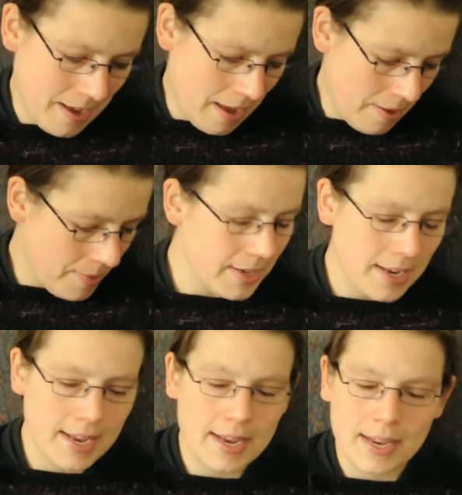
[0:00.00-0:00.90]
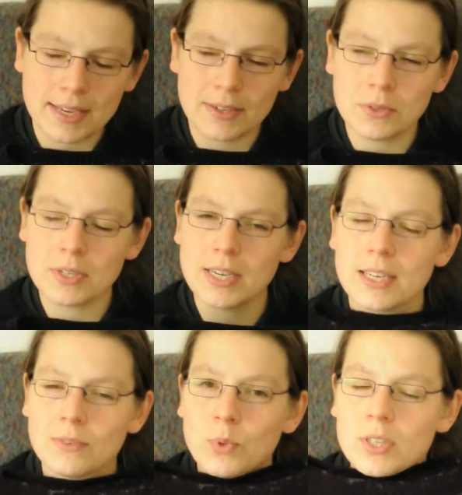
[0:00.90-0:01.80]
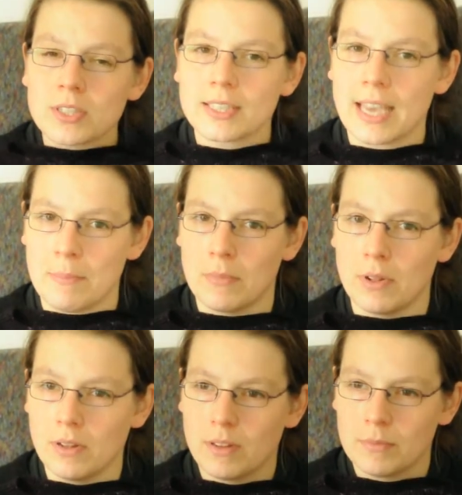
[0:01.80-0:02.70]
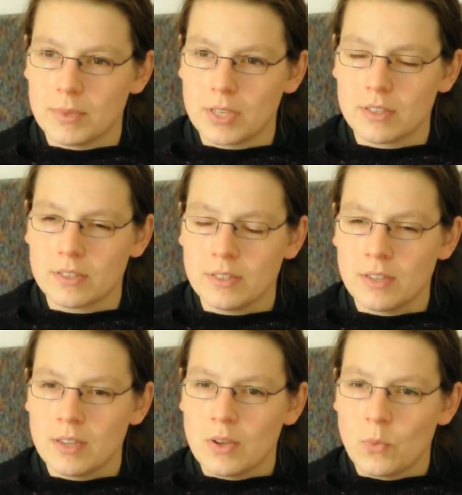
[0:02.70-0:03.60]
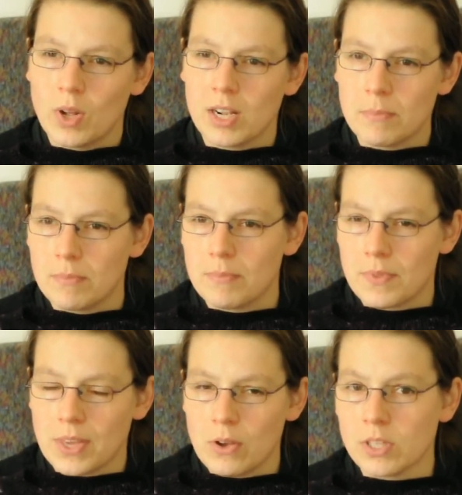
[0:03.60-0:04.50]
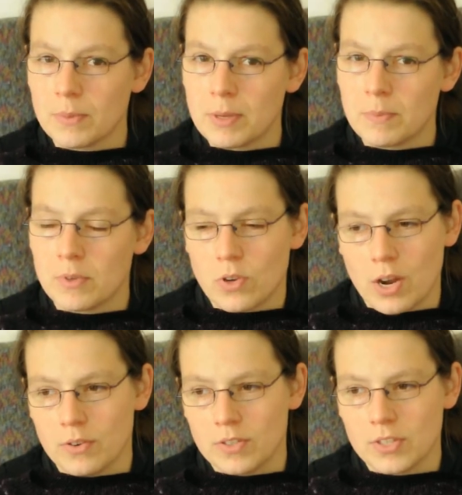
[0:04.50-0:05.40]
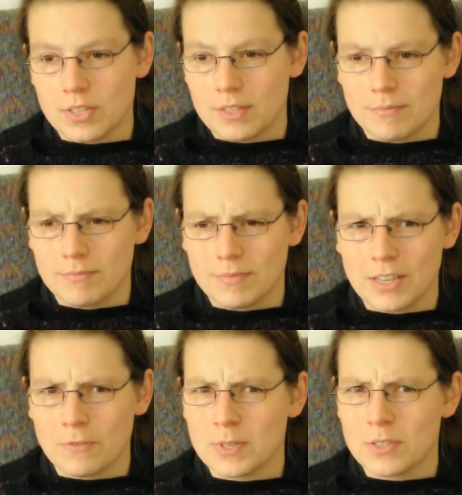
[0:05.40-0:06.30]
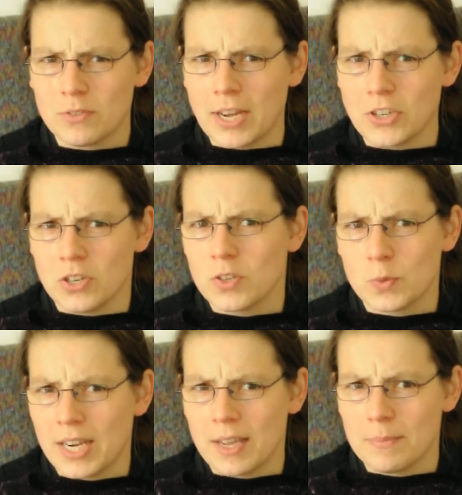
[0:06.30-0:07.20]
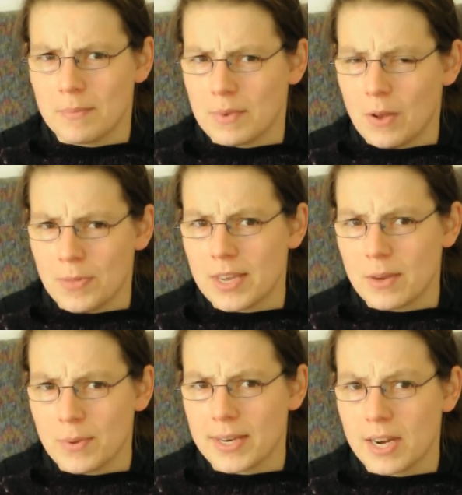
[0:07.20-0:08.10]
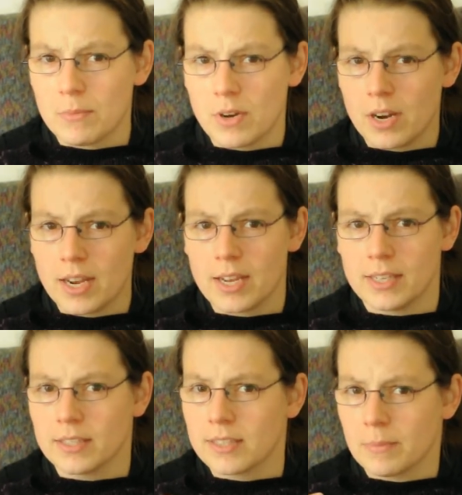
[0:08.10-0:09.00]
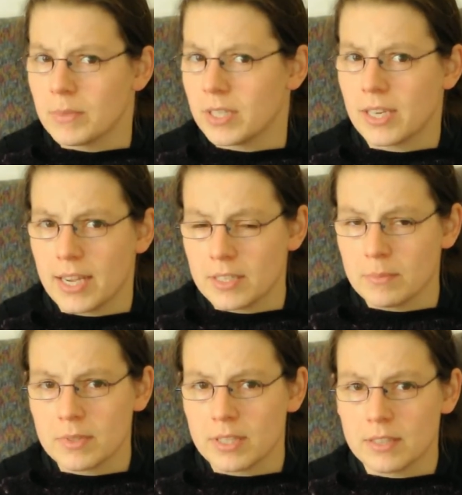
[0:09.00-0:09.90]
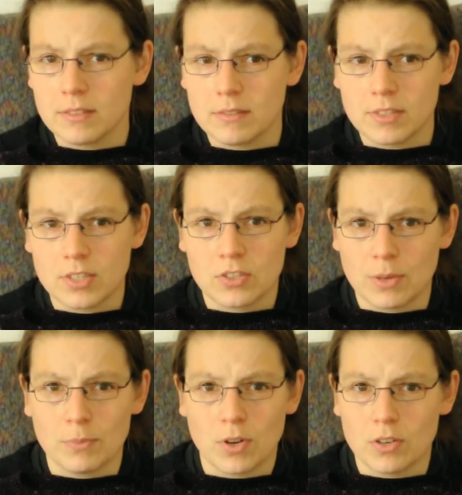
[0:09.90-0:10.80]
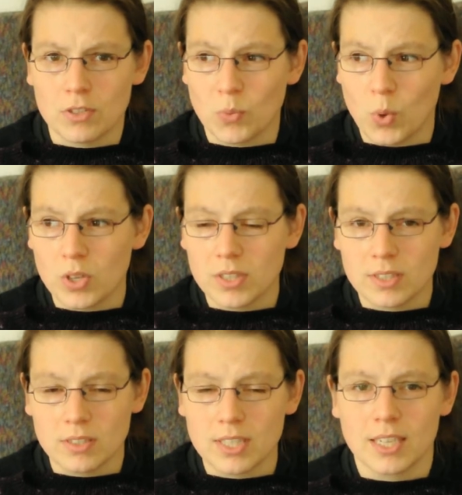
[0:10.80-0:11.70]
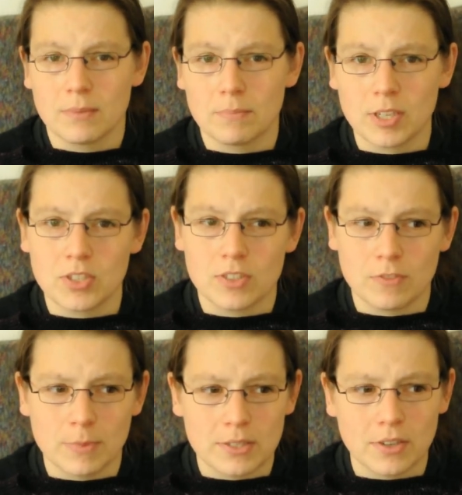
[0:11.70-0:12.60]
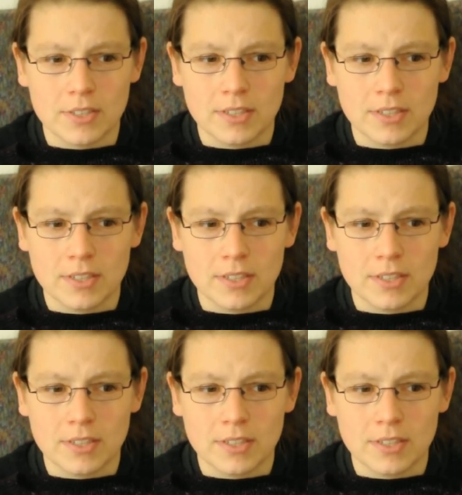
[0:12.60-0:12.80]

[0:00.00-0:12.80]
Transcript: But it was a gamble, because while the older people around just give me strange looks when I'm out there with a camera and some knitted items and just jump around on walls to take pictures of my socks,